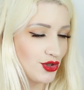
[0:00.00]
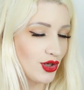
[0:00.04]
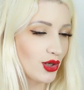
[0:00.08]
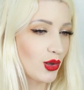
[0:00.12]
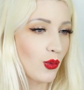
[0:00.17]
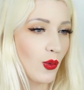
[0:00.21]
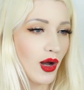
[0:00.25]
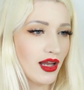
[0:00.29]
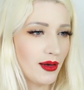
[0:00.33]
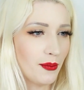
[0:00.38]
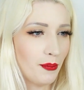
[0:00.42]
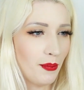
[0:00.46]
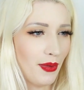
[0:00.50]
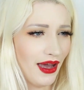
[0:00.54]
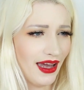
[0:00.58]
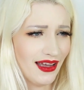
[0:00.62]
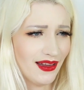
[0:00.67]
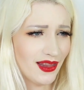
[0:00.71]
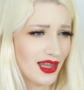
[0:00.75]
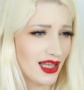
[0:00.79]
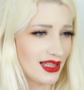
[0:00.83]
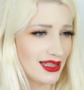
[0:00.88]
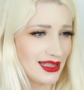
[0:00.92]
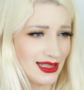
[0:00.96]
drink wine and
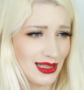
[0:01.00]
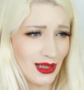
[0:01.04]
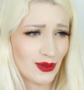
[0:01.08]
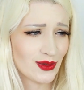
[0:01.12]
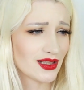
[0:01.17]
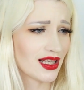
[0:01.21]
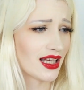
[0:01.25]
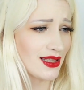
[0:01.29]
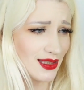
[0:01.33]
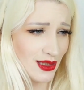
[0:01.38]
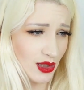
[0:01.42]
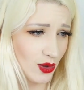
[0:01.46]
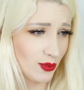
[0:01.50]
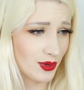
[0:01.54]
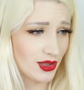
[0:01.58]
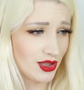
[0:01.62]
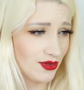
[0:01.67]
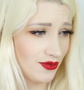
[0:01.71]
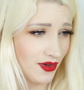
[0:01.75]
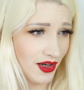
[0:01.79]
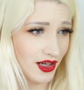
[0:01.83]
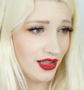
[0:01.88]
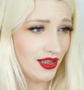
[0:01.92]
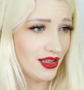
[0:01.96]
paint. That sounds like so
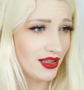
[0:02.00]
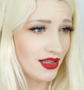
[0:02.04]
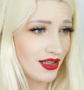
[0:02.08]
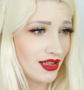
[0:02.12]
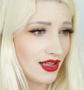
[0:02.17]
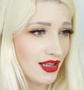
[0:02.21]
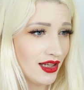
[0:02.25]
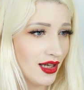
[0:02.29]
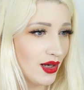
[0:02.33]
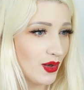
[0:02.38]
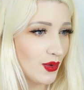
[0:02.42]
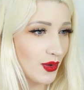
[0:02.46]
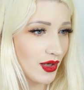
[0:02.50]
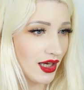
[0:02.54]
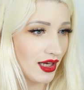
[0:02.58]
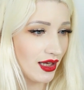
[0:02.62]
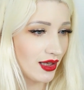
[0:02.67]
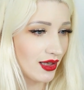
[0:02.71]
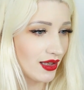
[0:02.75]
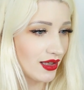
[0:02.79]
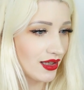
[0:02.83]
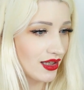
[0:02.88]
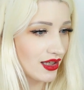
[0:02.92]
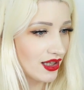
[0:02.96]
much fun.
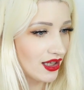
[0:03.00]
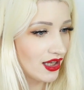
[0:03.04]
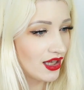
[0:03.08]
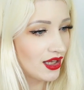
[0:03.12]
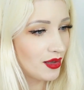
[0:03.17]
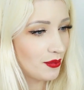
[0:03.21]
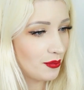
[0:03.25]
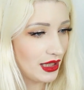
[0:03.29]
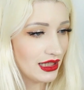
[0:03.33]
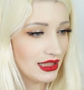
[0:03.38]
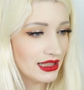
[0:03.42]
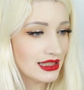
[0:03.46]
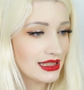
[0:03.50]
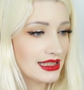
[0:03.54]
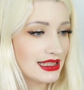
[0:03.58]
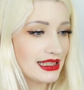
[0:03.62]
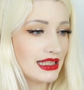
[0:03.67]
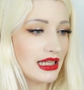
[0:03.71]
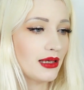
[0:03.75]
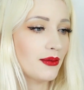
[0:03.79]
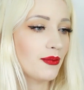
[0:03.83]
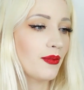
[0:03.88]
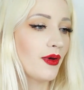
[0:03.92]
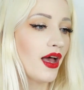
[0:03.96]
Okay. Paint and
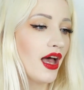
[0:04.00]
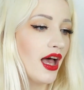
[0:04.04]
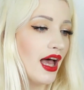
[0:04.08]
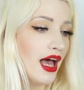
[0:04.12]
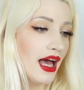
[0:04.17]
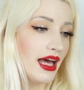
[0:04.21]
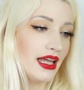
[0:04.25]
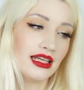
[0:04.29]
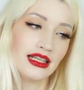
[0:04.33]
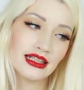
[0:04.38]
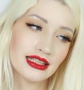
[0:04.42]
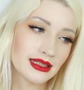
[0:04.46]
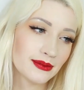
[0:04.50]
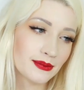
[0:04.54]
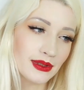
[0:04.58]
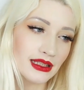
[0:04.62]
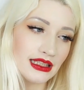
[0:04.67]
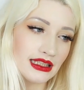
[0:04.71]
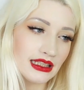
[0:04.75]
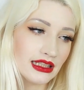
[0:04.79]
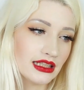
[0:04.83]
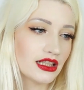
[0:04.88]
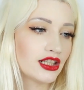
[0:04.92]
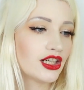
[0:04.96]
sip, an
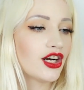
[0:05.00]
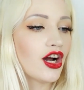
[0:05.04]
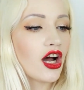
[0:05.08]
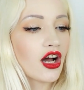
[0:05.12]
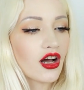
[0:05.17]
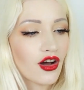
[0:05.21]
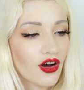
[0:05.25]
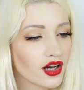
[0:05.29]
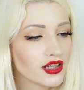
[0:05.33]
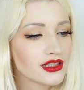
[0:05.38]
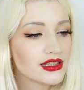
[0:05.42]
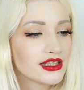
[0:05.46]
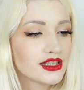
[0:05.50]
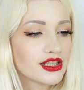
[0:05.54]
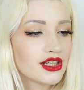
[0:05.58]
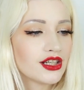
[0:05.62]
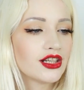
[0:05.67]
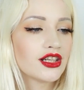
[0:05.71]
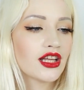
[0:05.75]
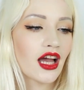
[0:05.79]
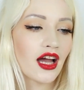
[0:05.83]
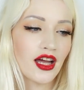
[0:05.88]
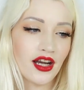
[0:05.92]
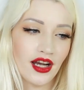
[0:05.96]
intimate dinner, a
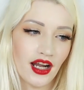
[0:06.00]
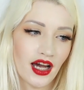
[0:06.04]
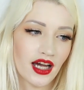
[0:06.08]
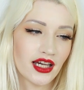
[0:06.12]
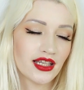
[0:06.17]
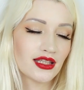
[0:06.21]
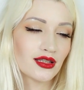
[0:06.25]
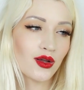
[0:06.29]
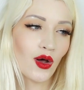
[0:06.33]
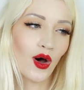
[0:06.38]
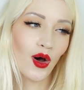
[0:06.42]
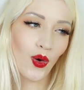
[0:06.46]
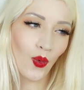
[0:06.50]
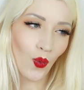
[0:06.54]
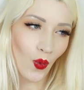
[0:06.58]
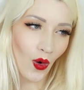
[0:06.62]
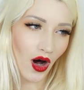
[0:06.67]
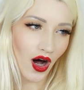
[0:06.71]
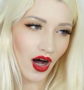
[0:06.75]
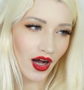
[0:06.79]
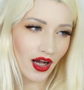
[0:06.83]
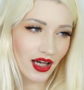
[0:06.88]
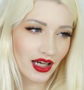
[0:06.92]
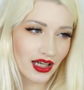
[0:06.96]
concert, a nice long
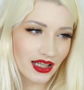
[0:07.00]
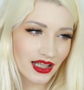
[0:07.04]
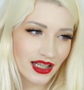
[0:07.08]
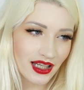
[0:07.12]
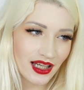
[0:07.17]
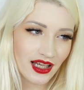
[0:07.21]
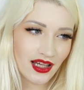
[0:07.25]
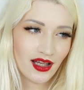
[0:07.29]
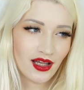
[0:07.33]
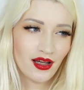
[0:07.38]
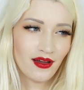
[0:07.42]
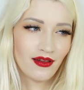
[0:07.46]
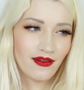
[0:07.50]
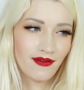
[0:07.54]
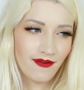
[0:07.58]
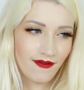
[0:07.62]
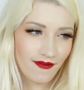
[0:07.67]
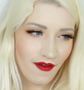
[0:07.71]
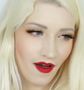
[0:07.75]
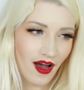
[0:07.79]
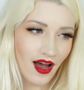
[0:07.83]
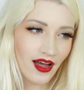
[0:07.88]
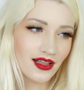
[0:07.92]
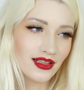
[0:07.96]
walk.
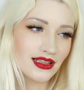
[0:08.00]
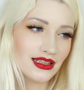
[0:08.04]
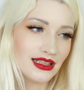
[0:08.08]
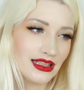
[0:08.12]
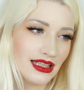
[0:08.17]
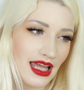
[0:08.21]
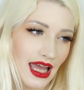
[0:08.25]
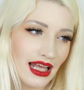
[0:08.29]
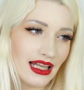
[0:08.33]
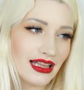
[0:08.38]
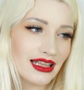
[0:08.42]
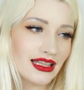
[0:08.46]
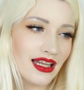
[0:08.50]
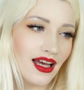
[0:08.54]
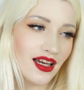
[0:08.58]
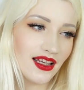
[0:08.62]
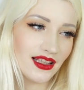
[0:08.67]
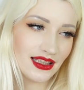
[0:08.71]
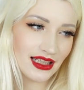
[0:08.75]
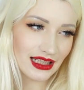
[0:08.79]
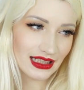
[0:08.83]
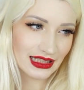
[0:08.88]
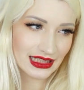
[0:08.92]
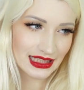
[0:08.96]
Fun date
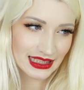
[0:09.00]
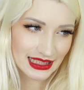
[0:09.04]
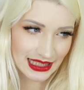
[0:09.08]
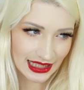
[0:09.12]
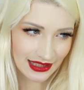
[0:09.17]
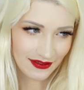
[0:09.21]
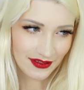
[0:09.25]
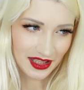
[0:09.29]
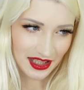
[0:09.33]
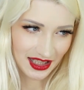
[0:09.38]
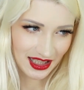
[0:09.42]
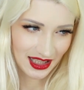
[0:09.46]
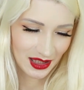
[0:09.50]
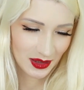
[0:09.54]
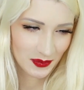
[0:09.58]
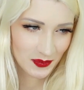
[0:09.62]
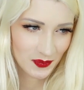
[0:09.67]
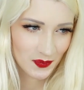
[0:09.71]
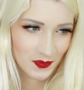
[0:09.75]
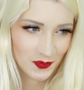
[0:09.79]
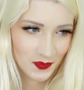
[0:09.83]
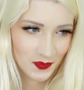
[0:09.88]
night activity.